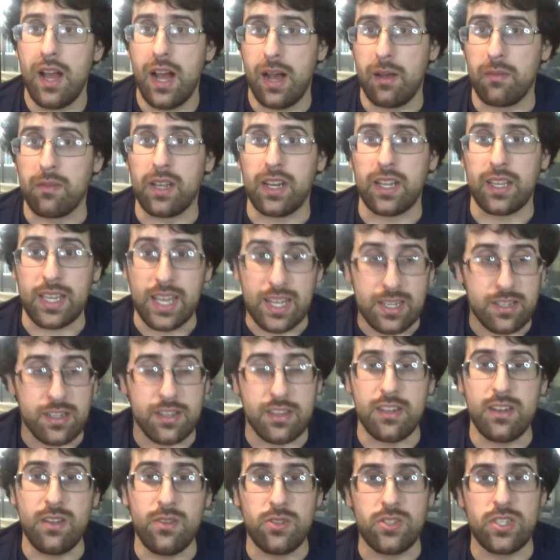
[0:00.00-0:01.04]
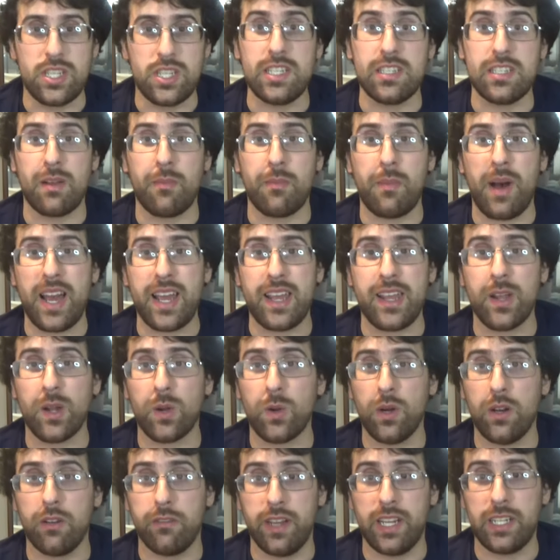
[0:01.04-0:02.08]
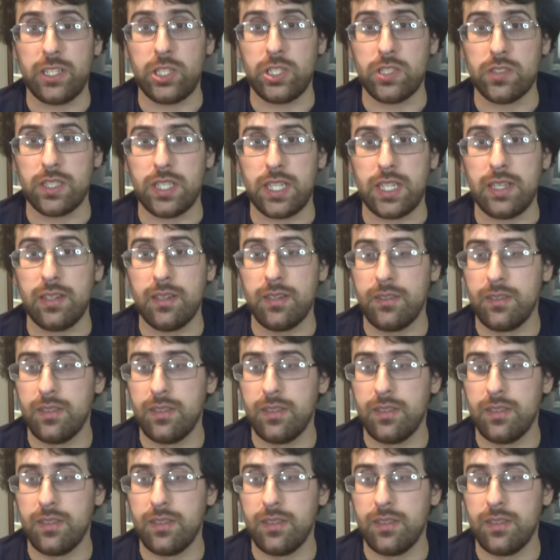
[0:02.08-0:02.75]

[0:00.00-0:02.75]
I'm going to get to the new season of My Hero eventually.